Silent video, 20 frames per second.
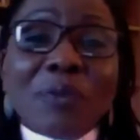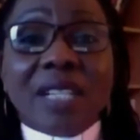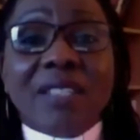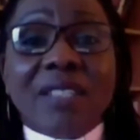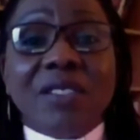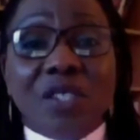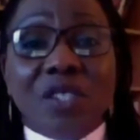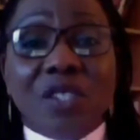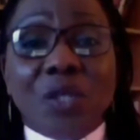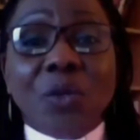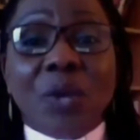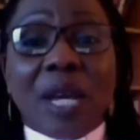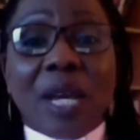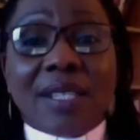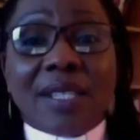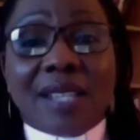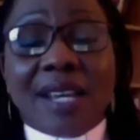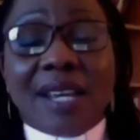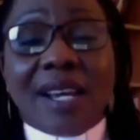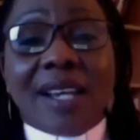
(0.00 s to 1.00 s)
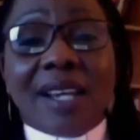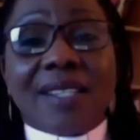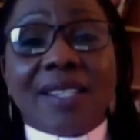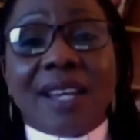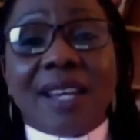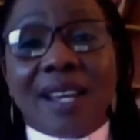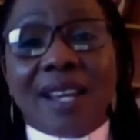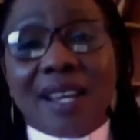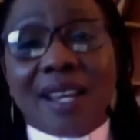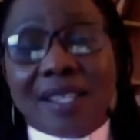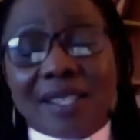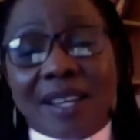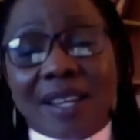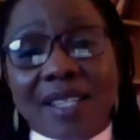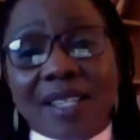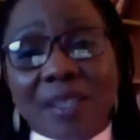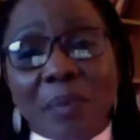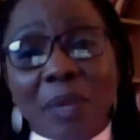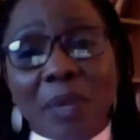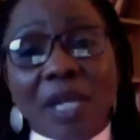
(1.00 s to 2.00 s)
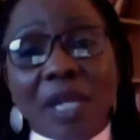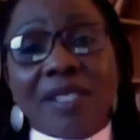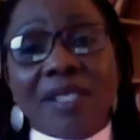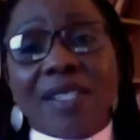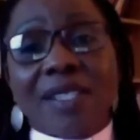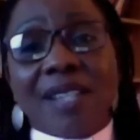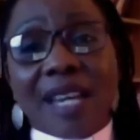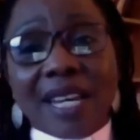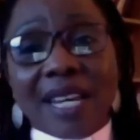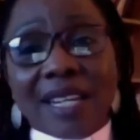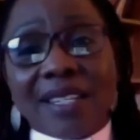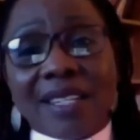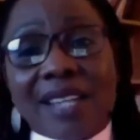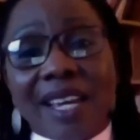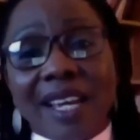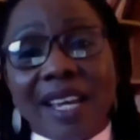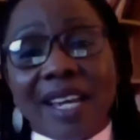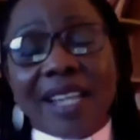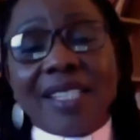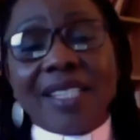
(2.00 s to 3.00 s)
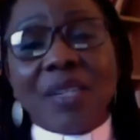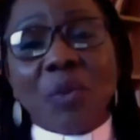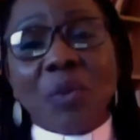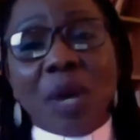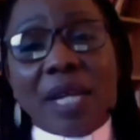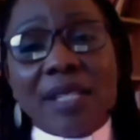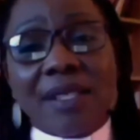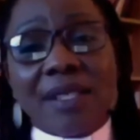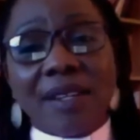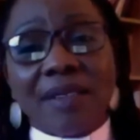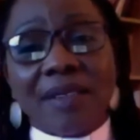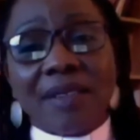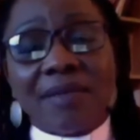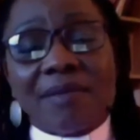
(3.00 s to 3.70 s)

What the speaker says: you as a minister and as a writer?